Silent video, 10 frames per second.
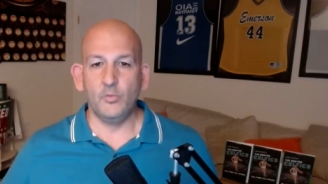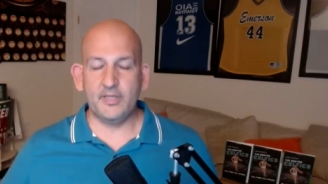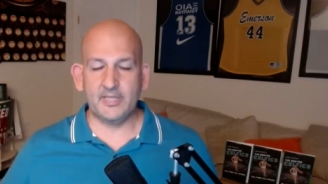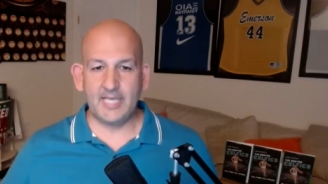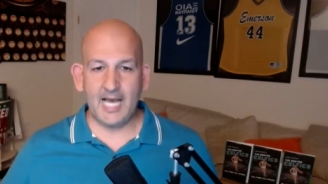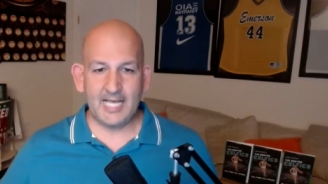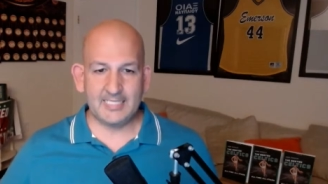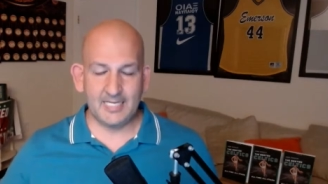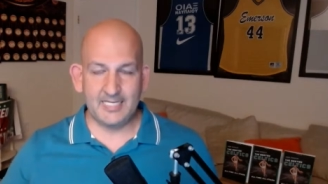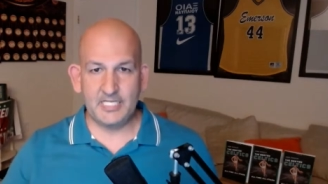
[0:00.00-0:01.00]
with
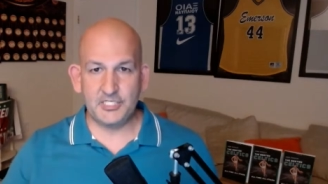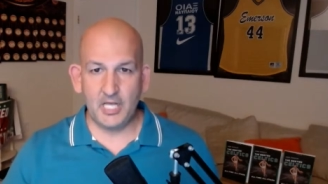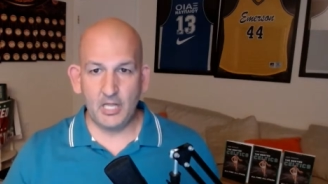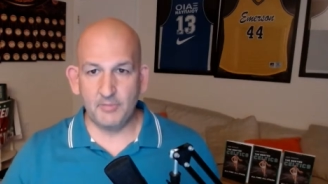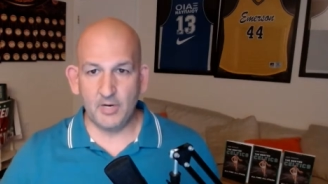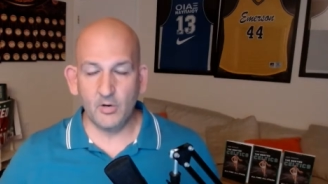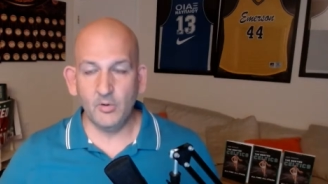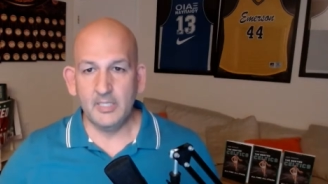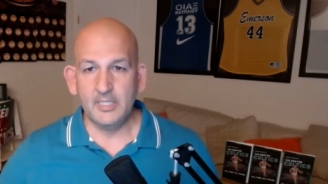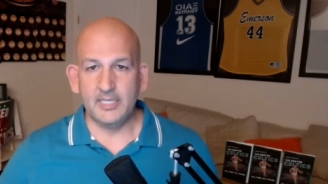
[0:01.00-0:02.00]
guys on each
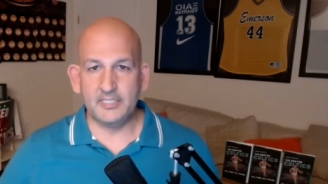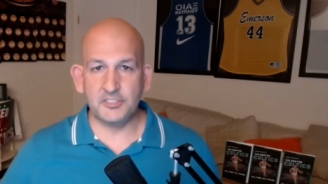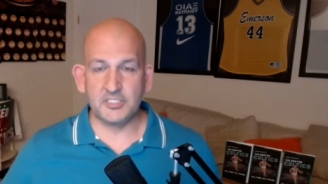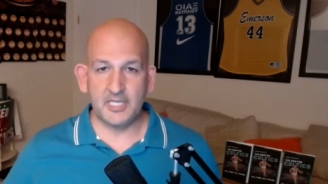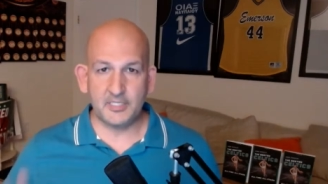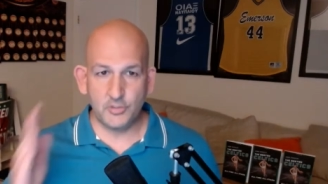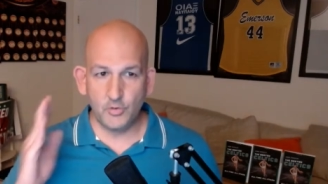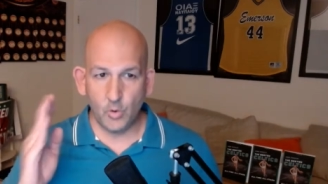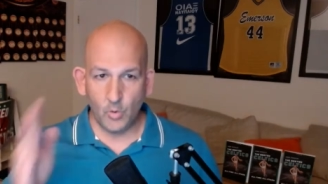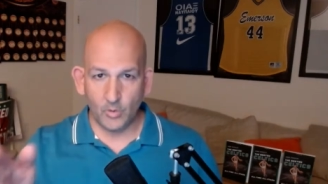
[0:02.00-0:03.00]
elbow. It's just like
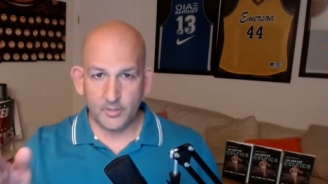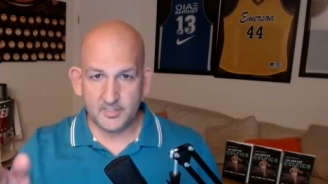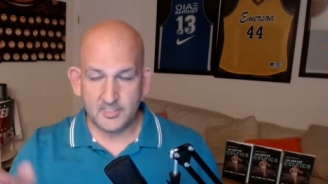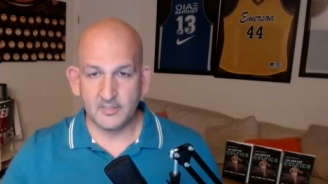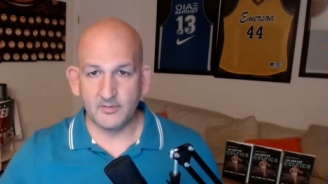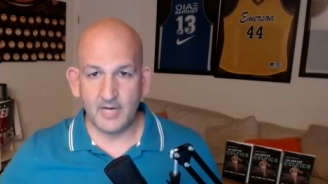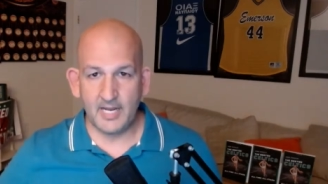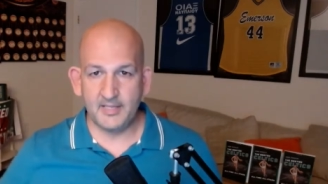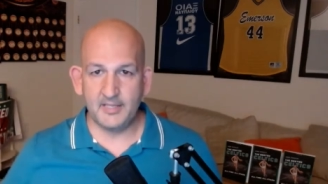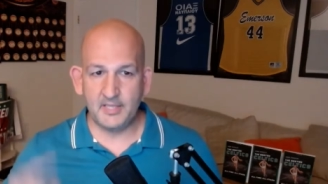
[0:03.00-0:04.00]
two horns,
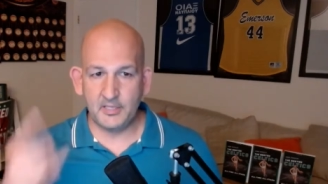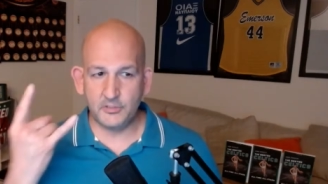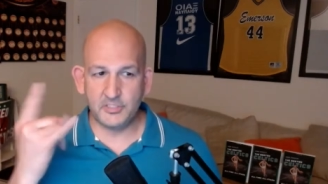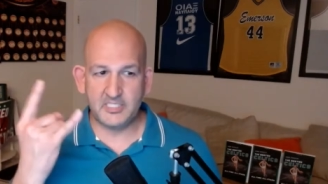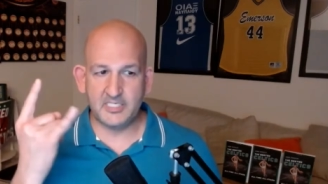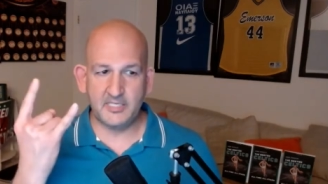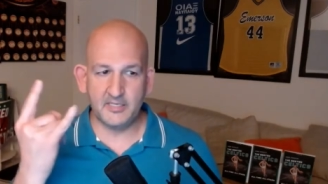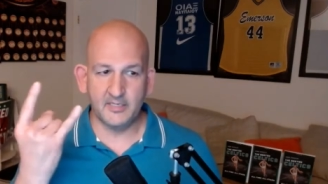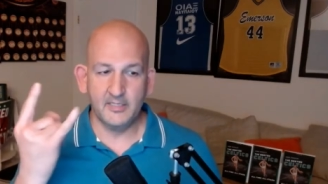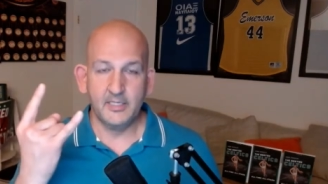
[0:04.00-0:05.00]
right? And they usually see
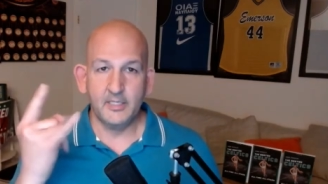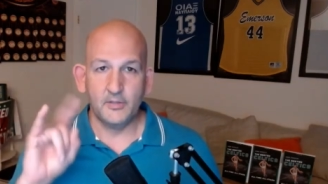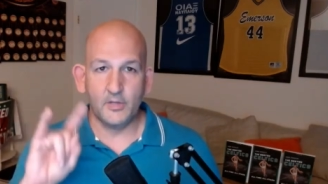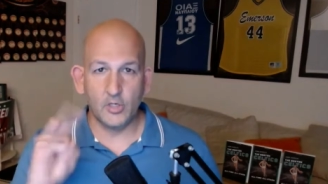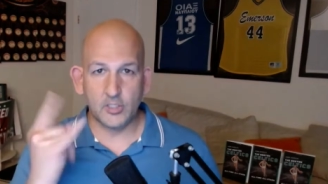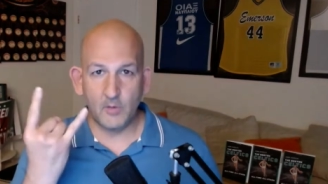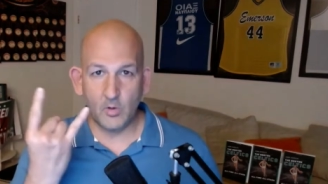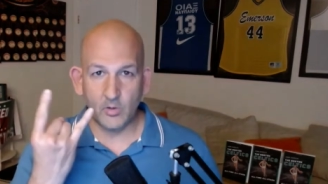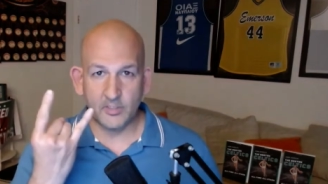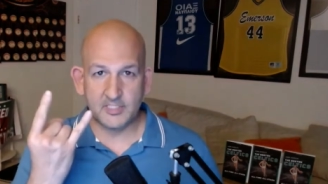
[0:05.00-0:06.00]
the, the Hook'em
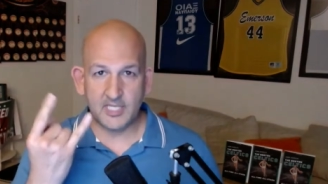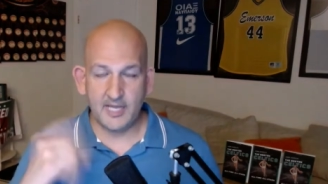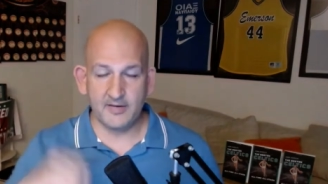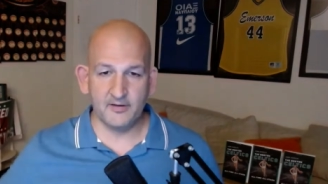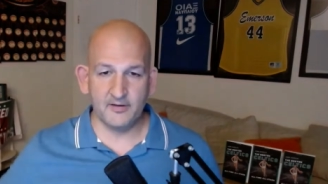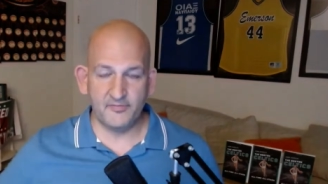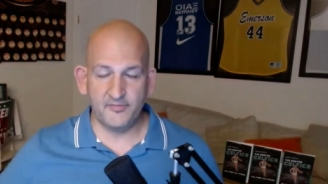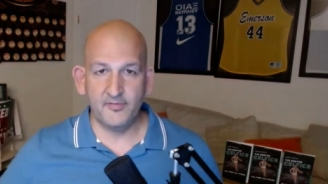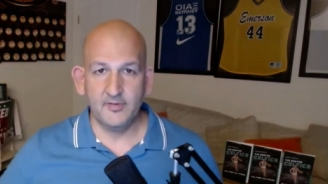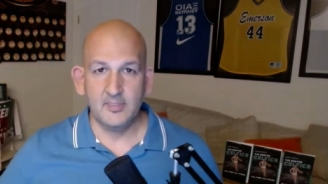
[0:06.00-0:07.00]
Horns kind
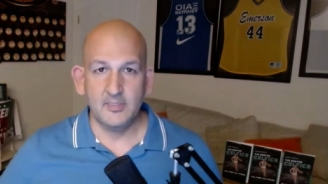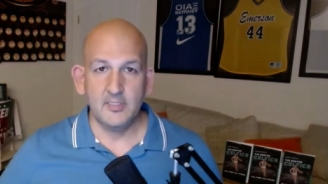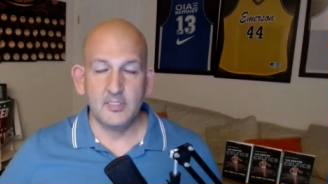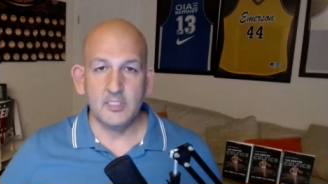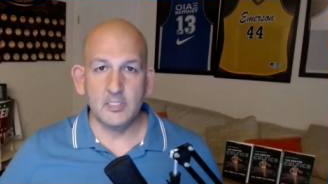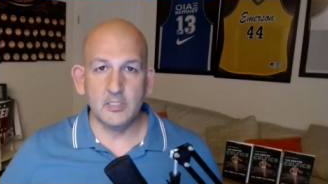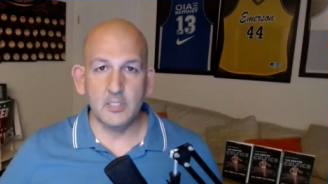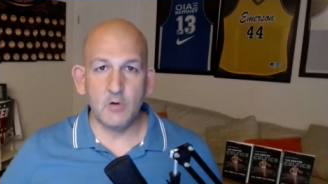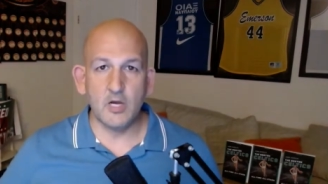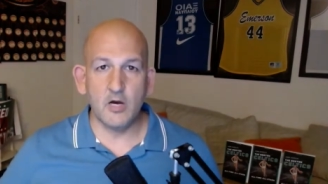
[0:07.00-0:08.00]
of
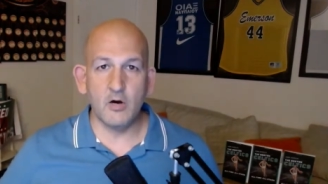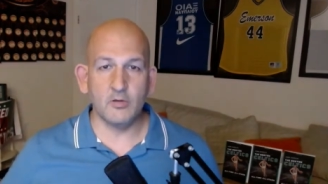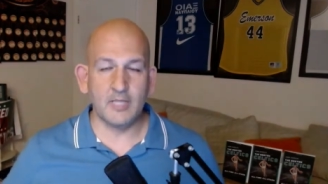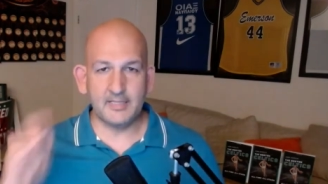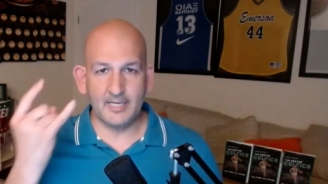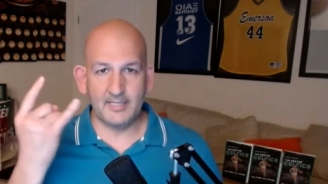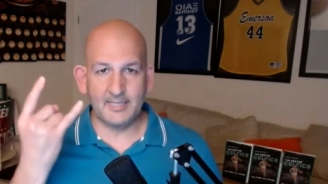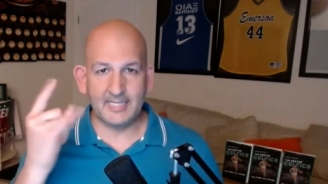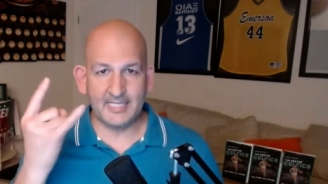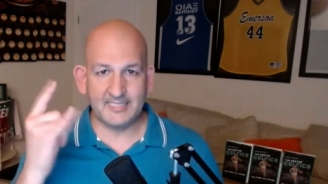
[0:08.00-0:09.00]
logo like
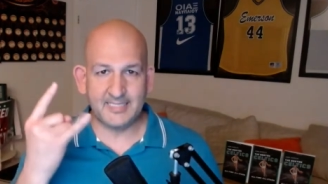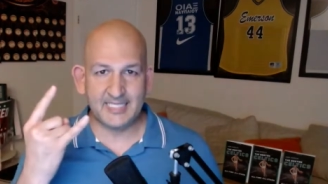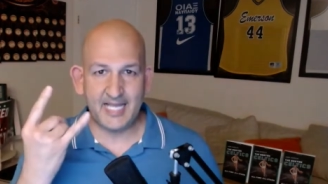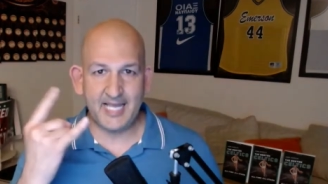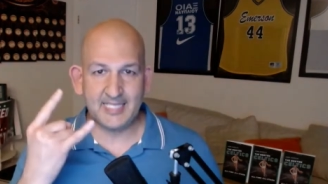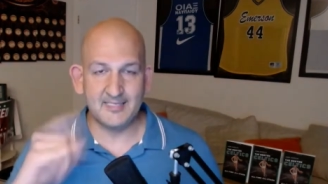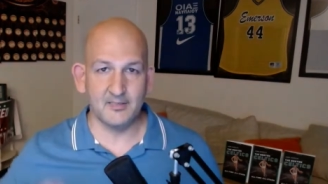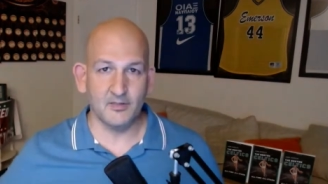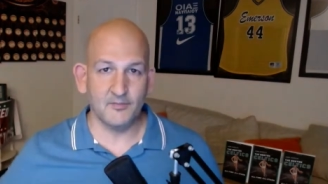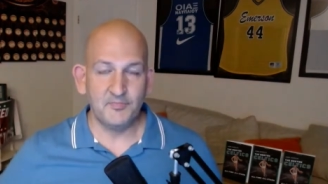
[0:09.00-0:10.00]
that, that that's, that's a hand
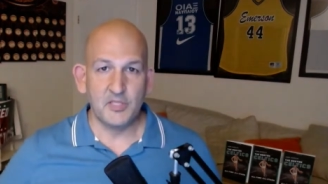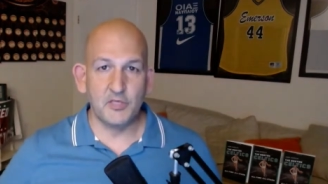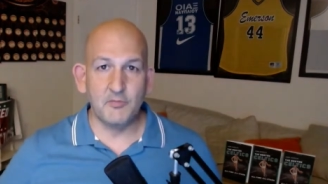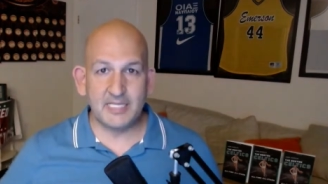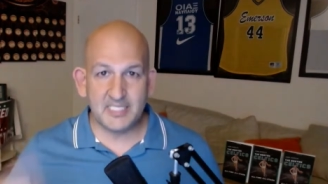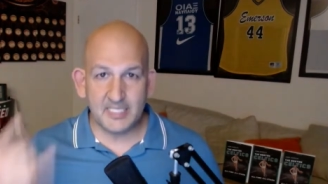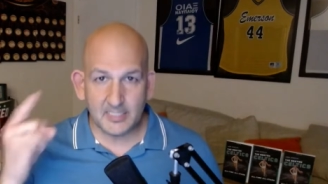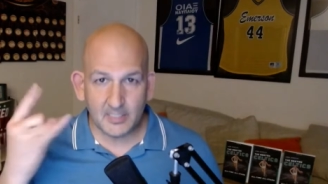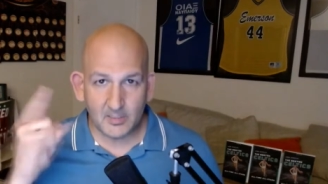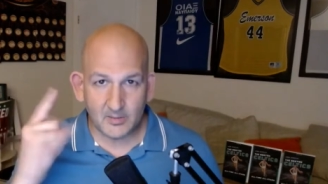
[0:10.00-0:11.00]
signal. You might see a
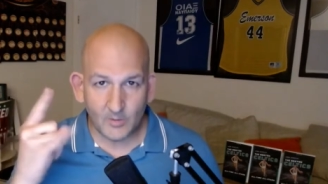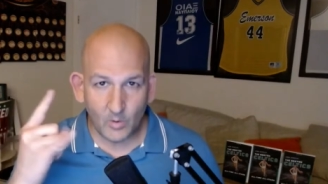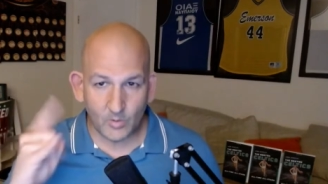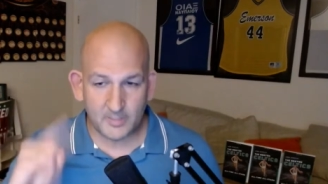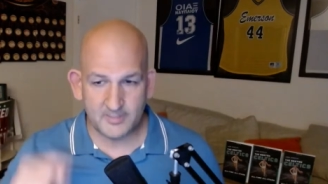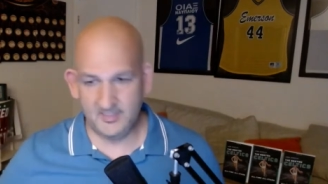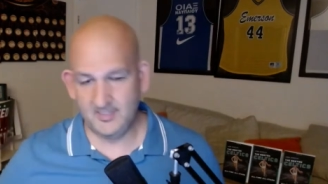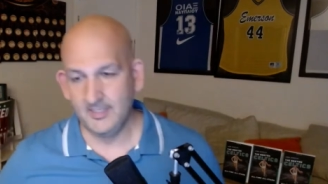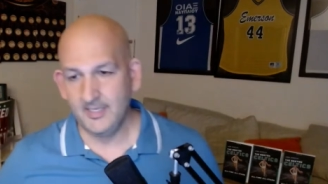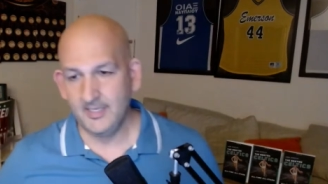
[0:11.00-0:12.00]
little horns